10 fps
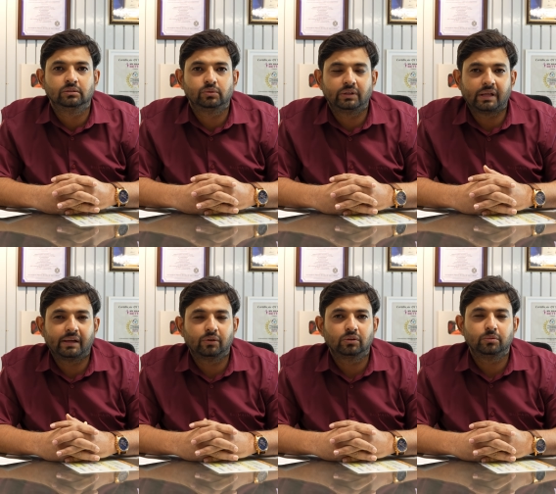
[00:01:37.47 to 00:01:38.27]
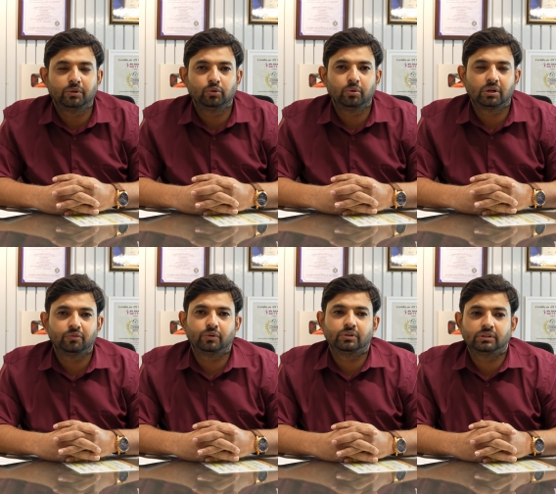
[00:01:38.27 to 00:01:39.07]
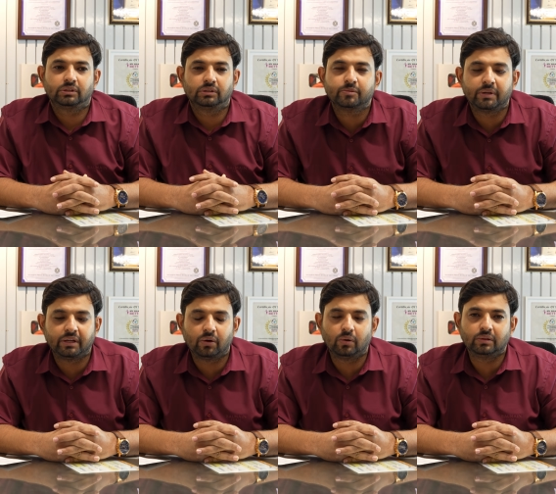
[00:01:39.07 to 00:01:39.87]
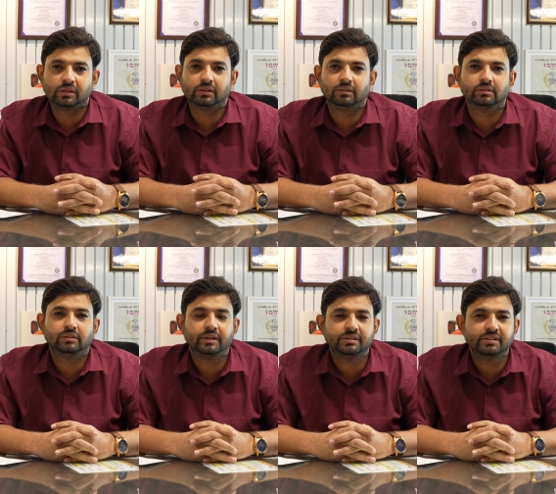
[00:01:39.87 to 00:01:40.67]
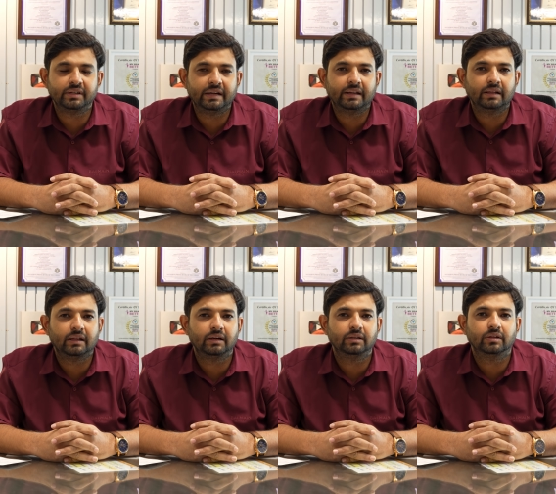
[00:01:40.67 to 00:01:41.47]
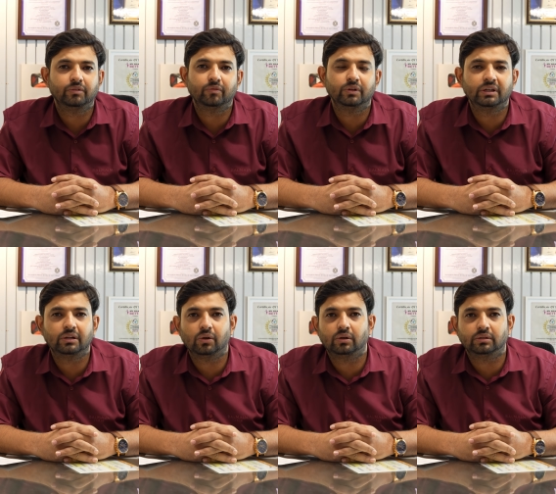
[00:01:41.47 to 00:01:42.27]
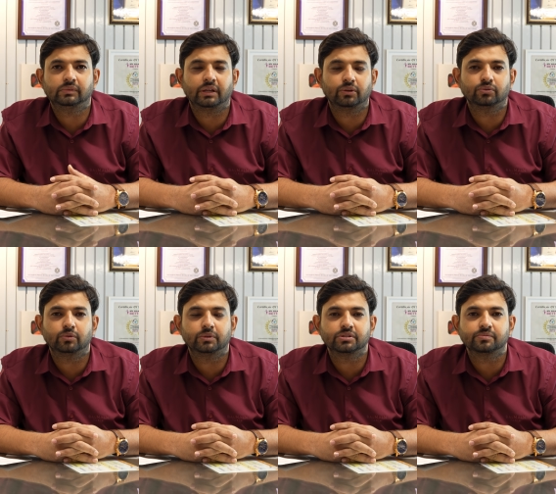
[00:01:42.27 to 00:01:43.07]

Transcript: So I thank Dr. Manu Bora for uh, explaining all the things in detail and uh, we've learned a lot. Thank you so much.